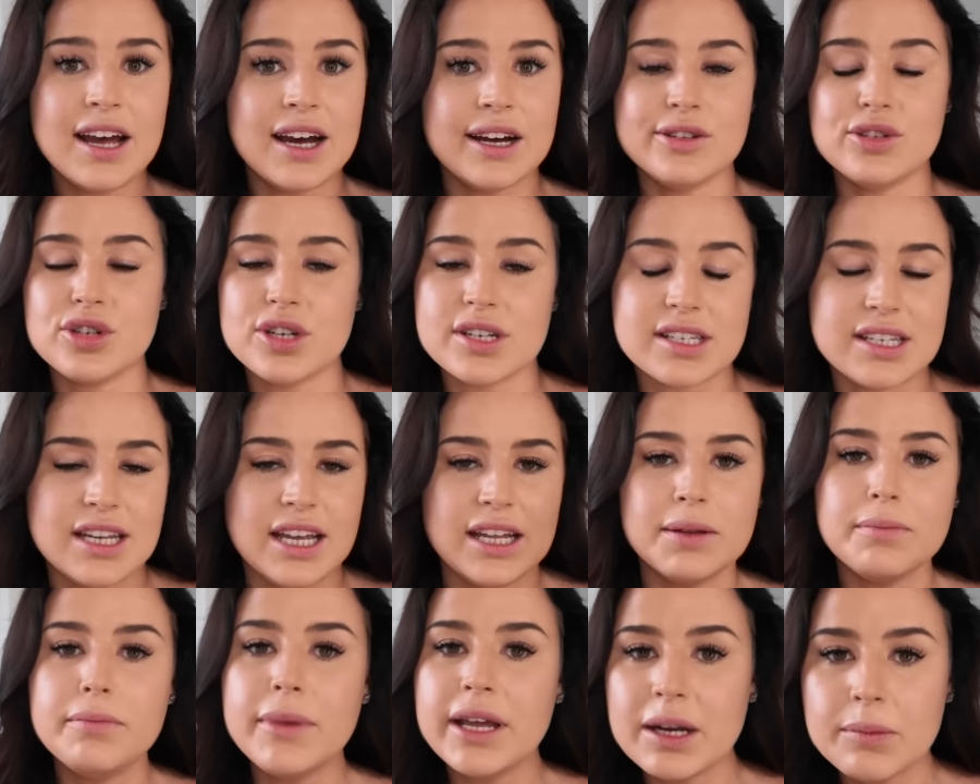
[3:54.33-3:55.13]
and just
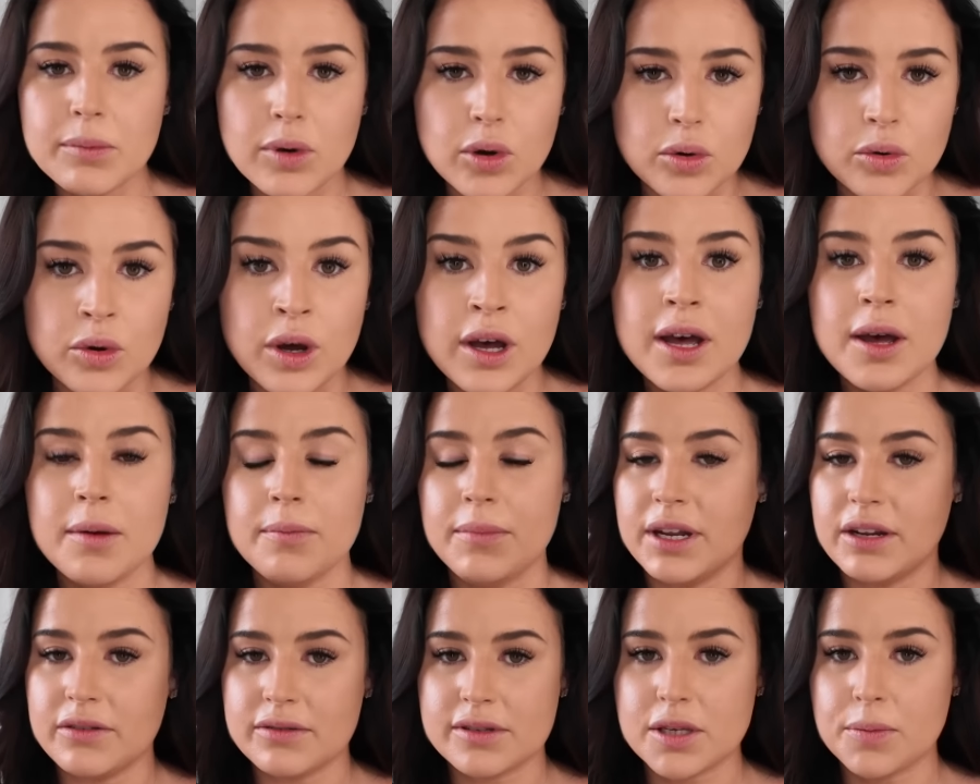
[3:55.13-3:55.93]
need minimal
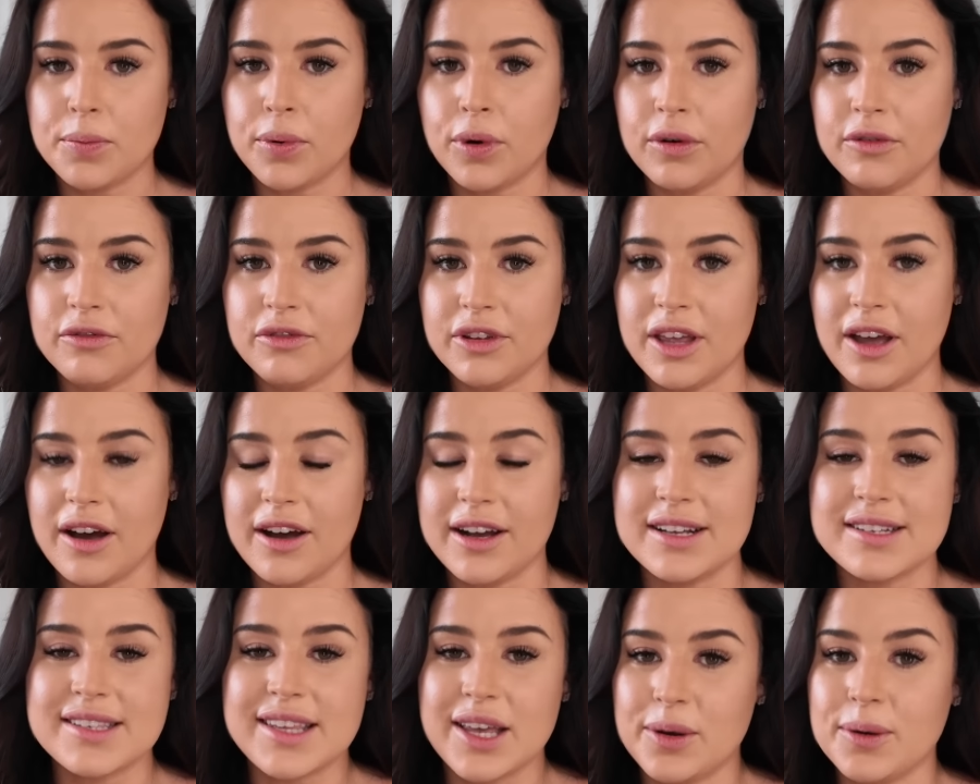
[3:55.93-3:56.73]
bit of support for the
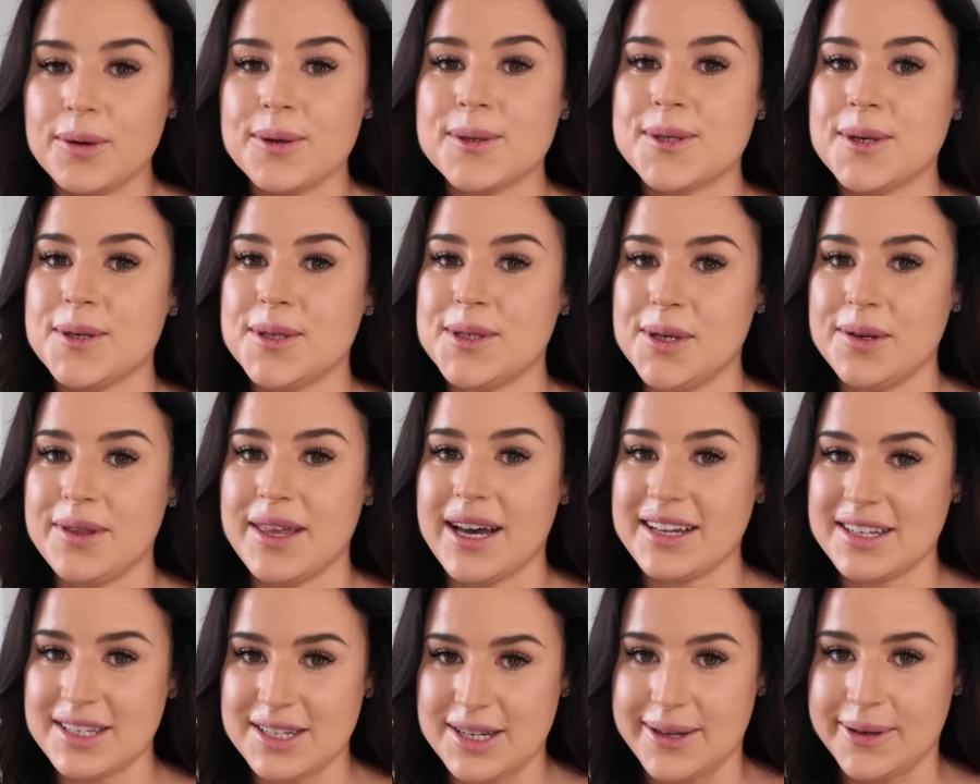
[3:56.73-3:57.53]
eyes, they also do
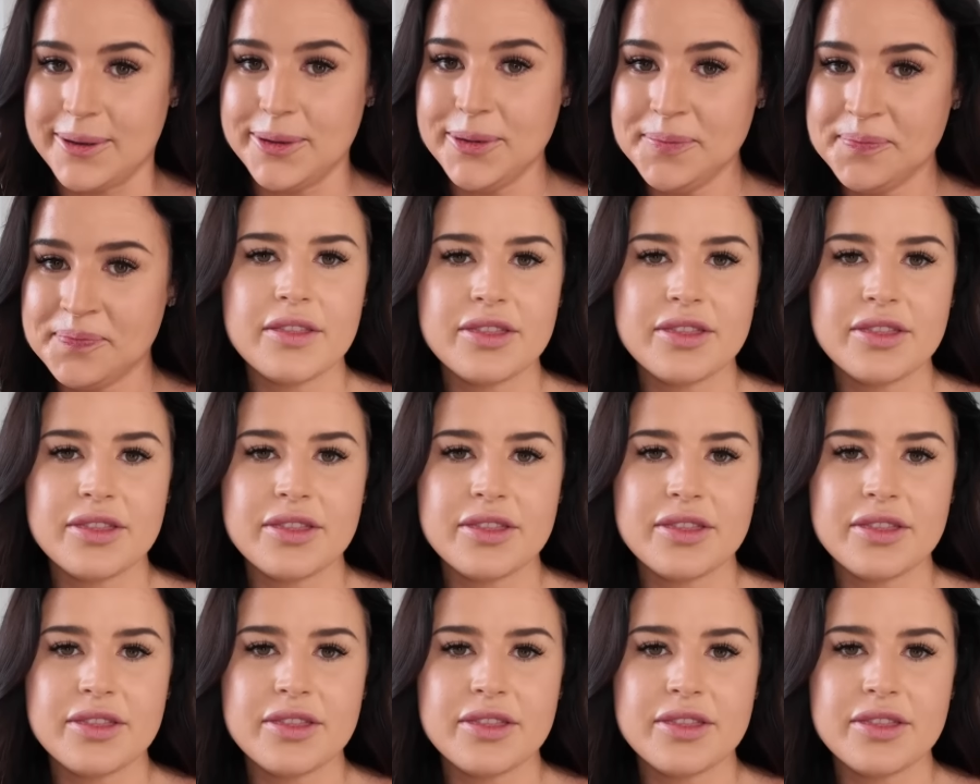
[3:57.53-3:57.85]
that too.